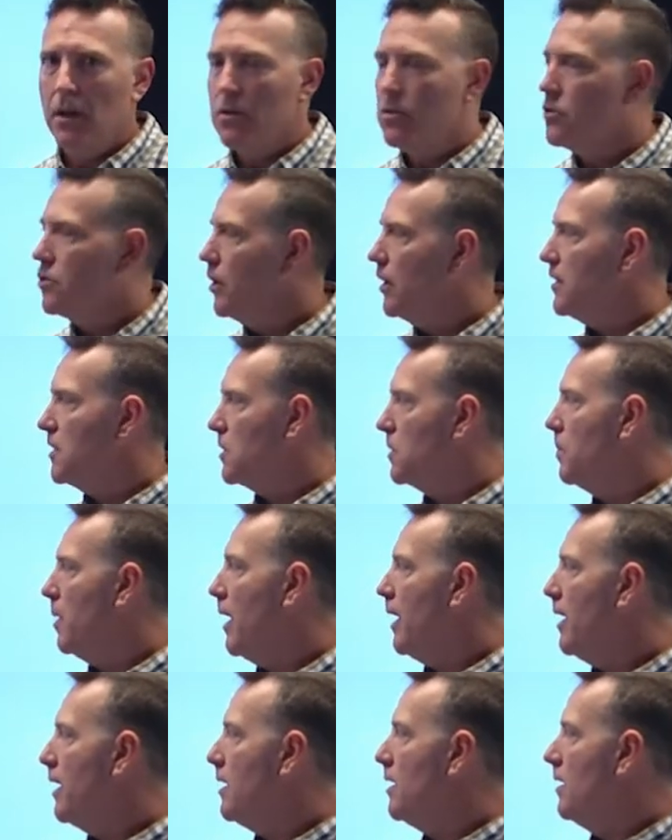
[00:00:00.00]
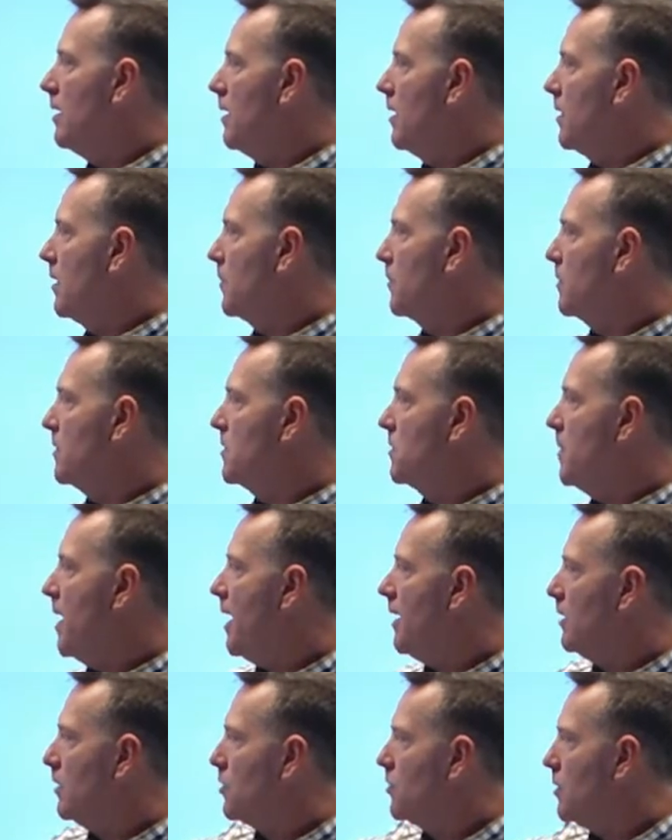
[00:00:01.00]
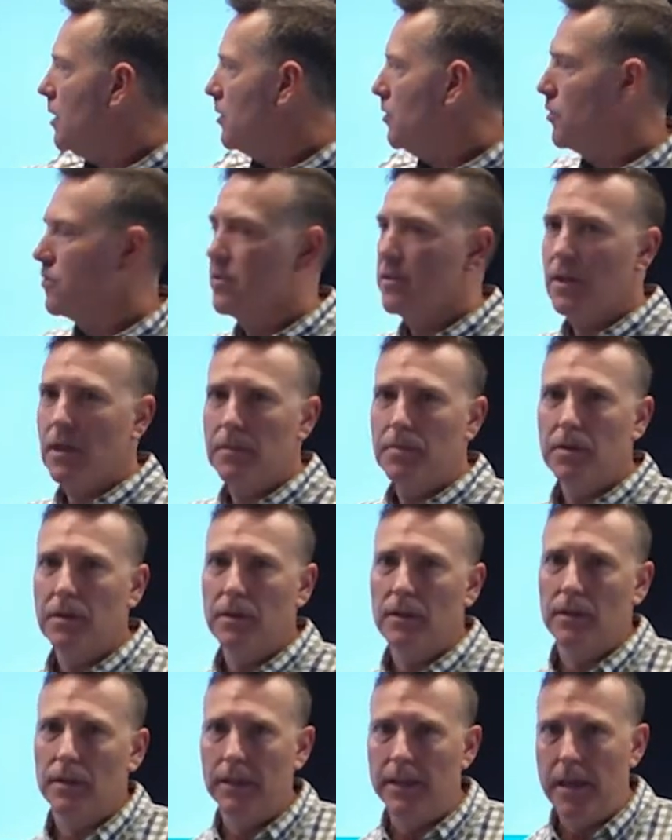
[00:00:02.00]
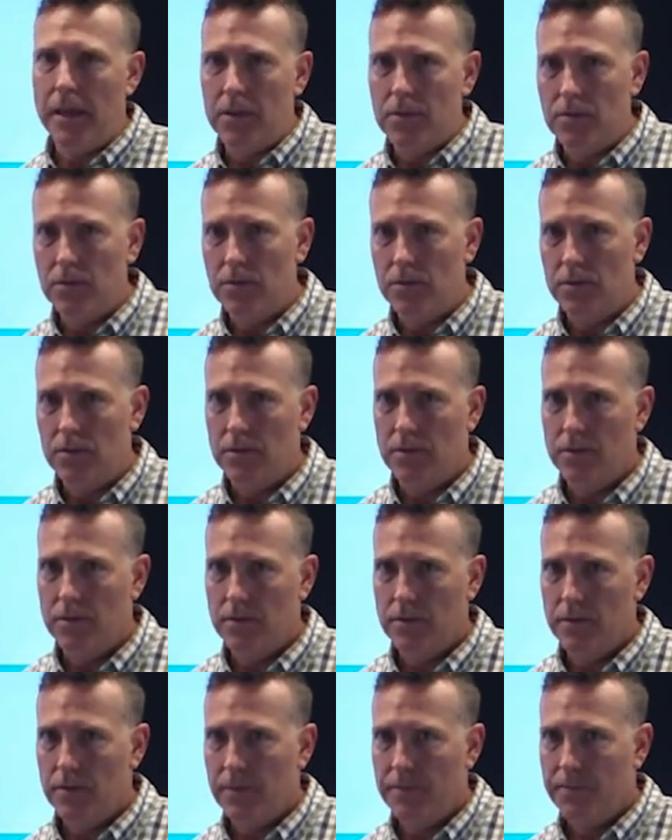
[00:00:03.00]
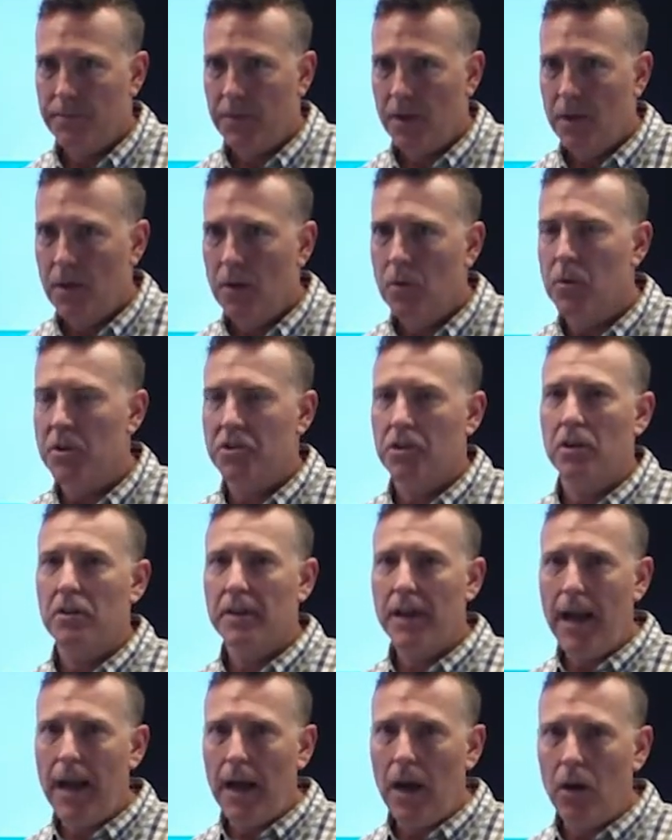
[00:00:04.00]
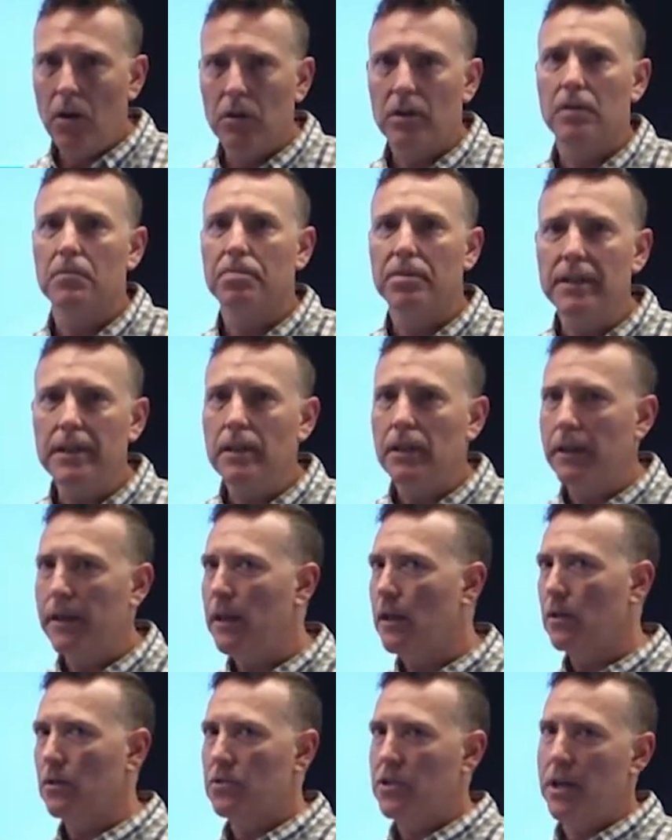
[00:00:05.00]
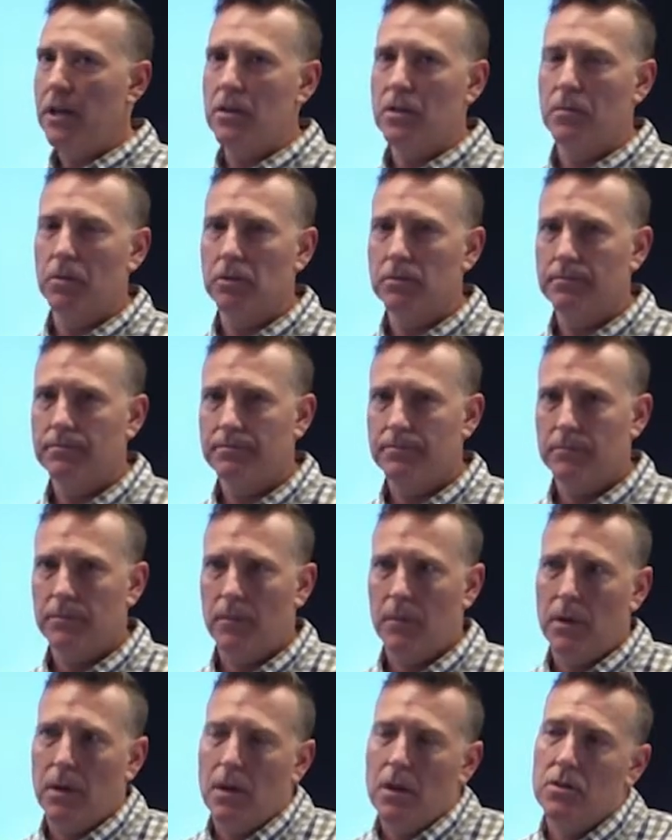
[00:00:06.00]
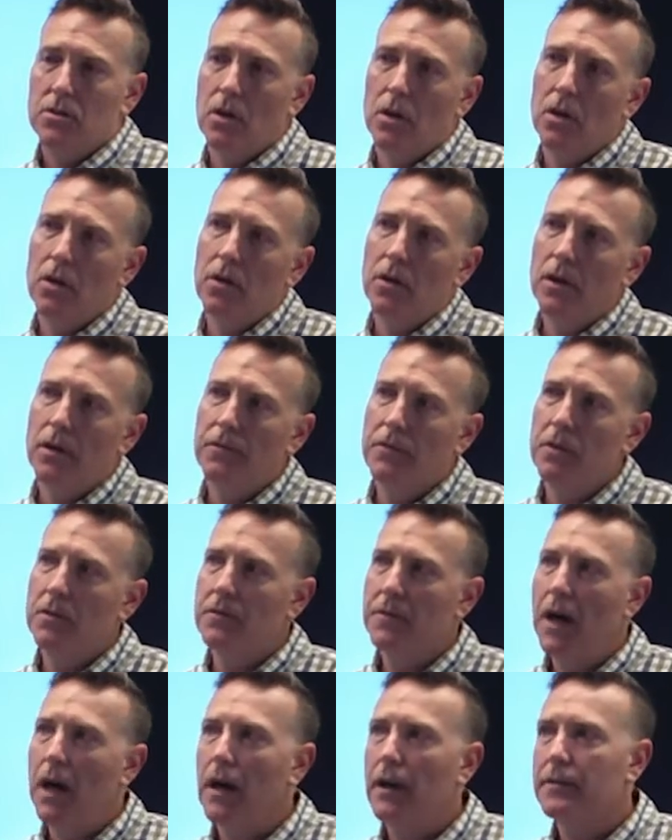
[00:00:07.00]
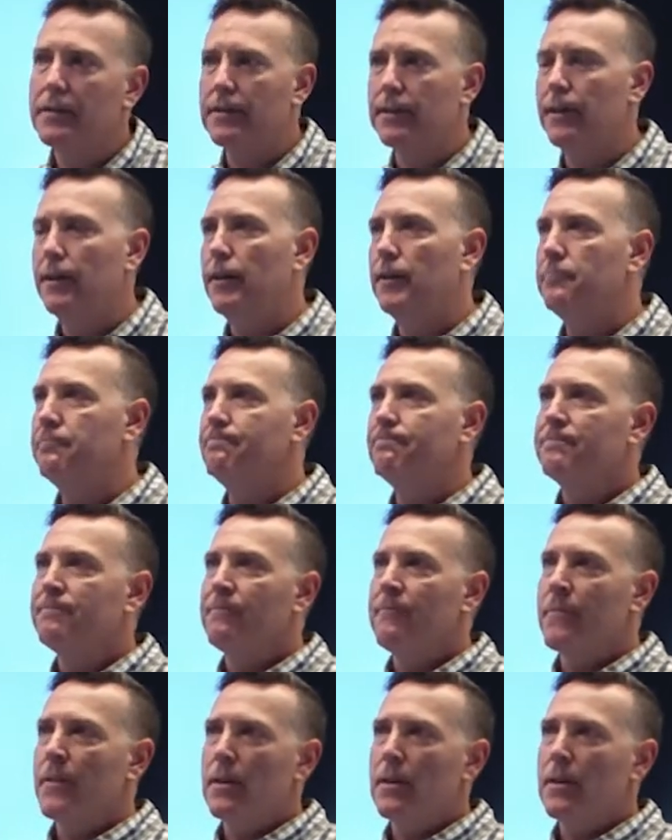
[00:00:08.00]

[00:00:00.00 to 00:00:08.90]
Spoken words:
just by the prismatic structures that I put in the lens, which are now completely interchangeable. So if you've got a